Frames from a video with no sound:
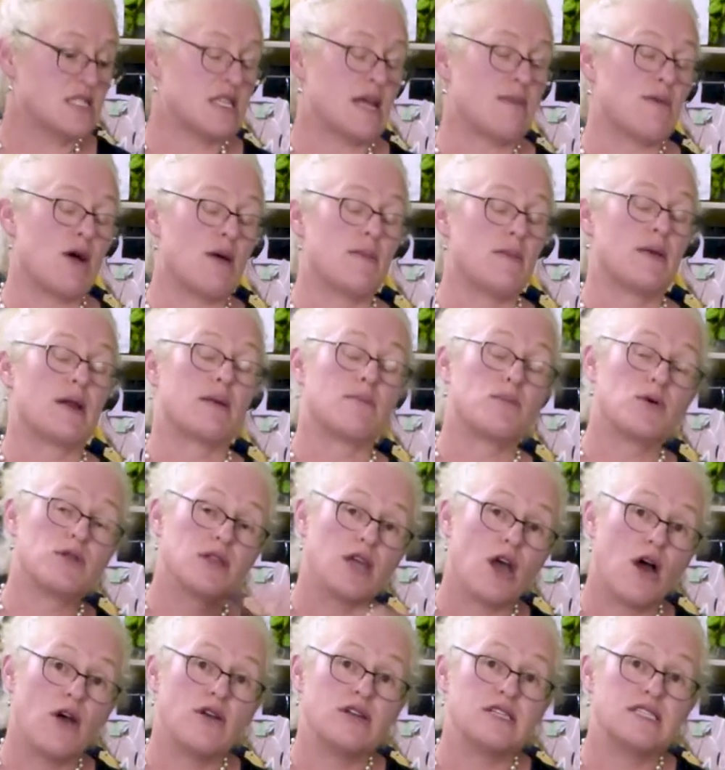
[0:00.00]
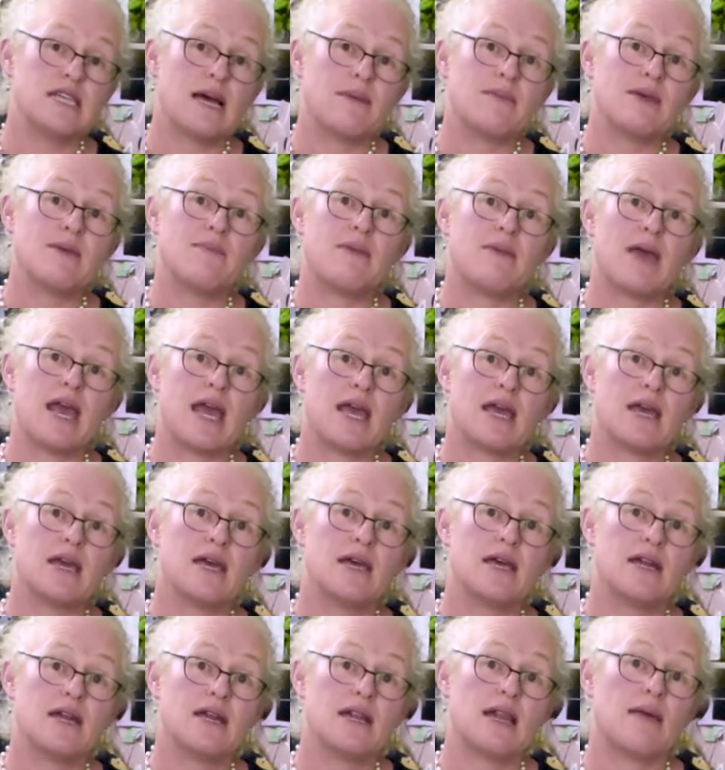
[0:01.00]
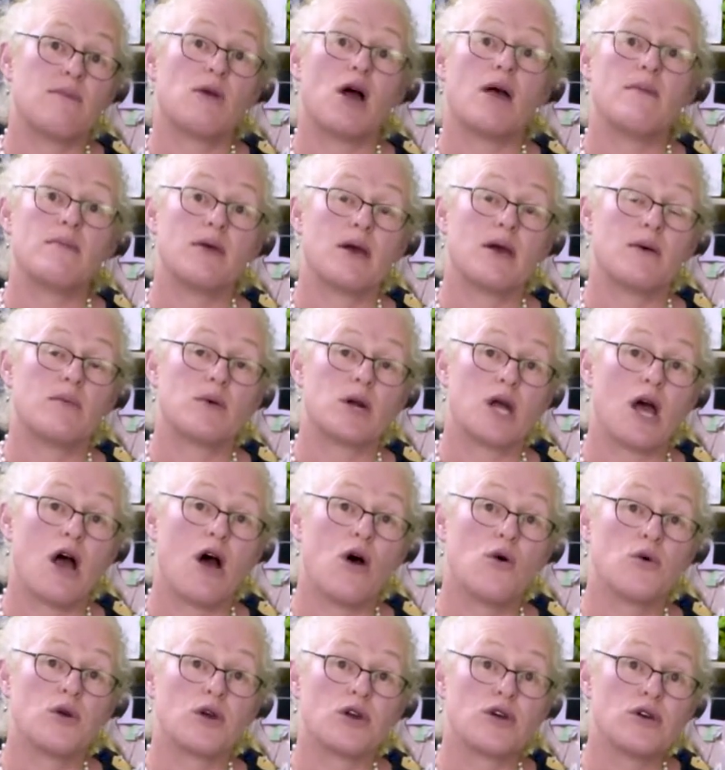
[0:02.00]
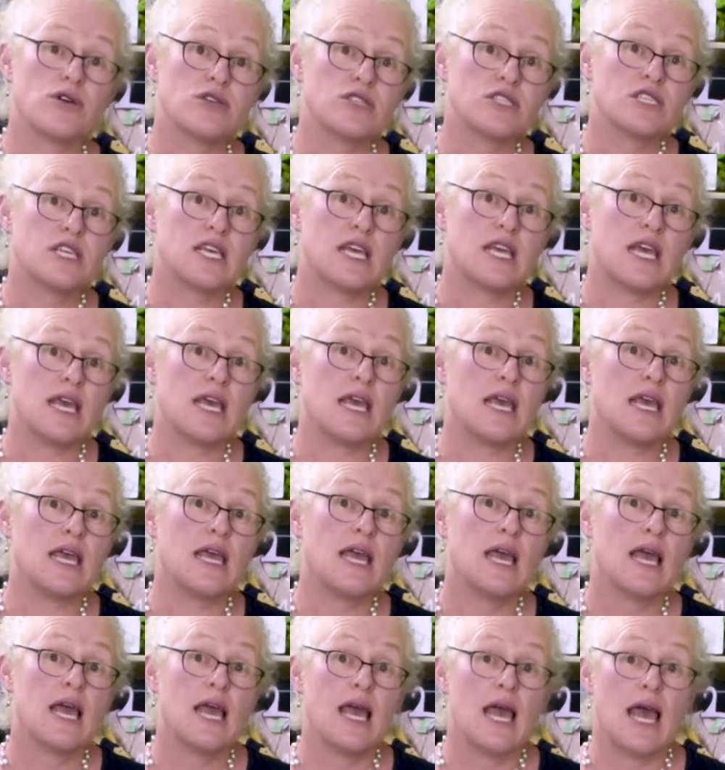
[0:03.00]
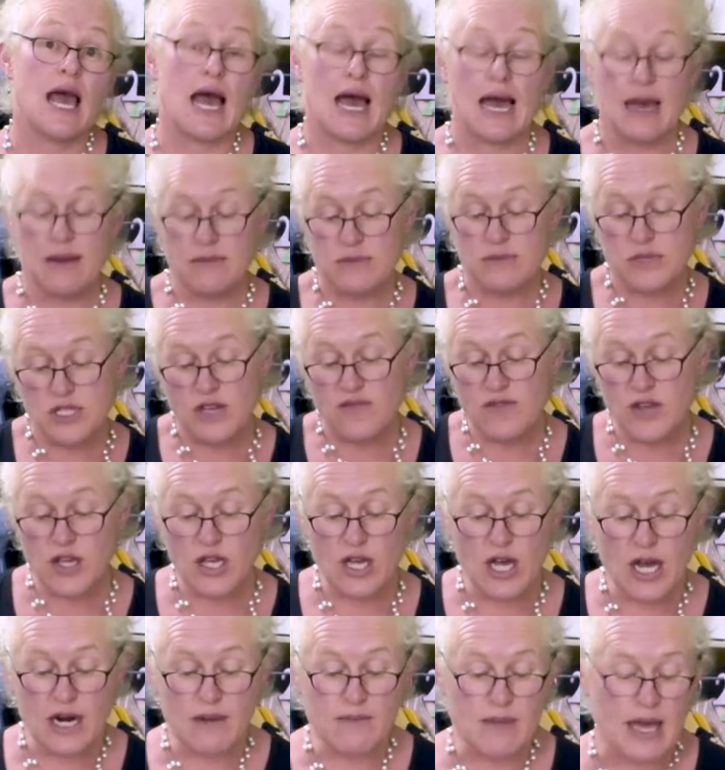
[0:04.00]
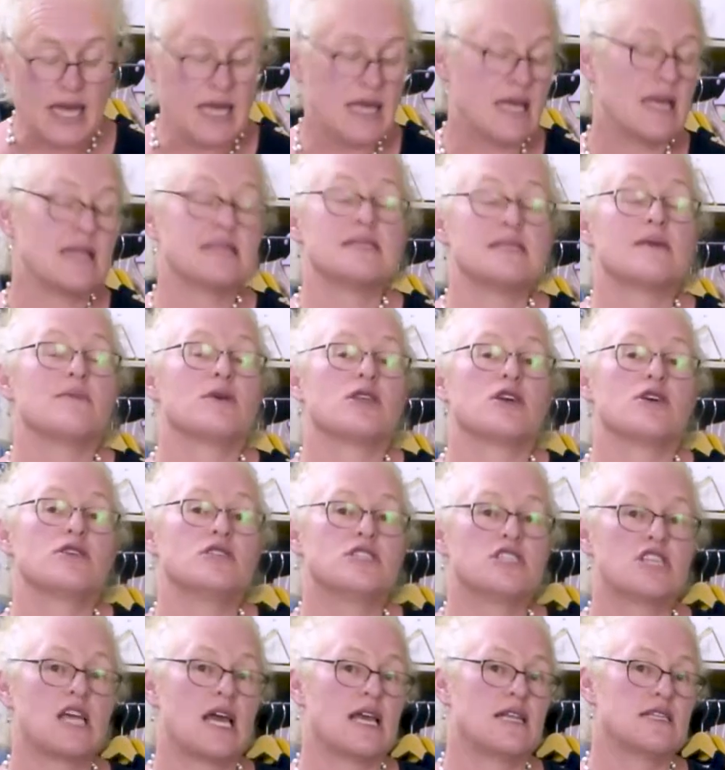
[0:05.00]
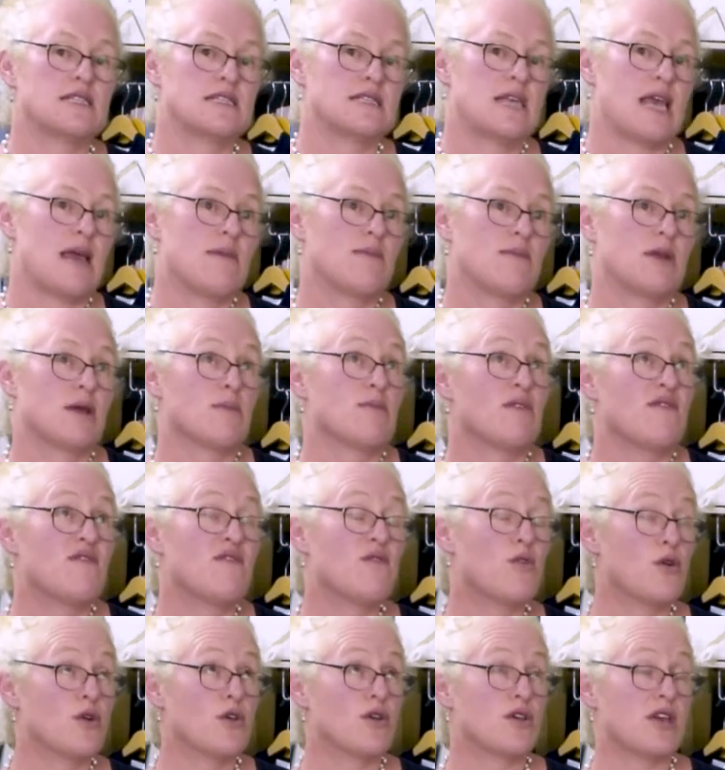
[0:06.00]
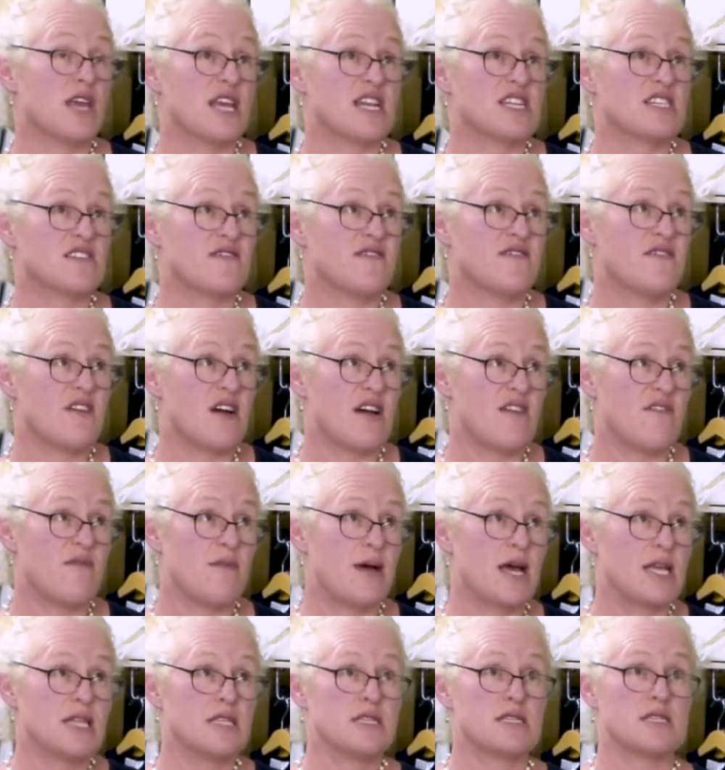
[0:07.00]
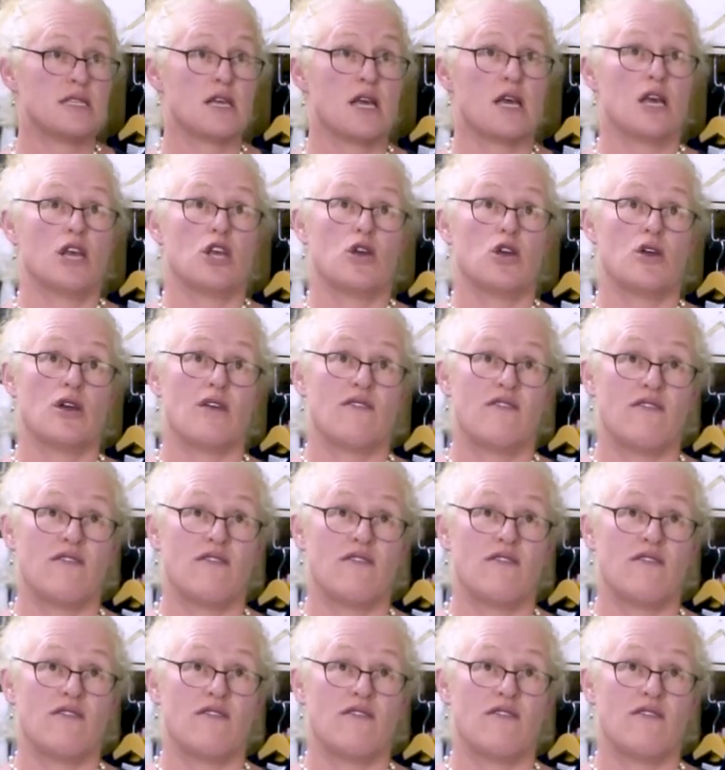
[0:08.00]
they might be able to put their own dummy back in, they might be able to hold a kuski. So if you can kind of get some of those changes happening before you get to 5 months, you have a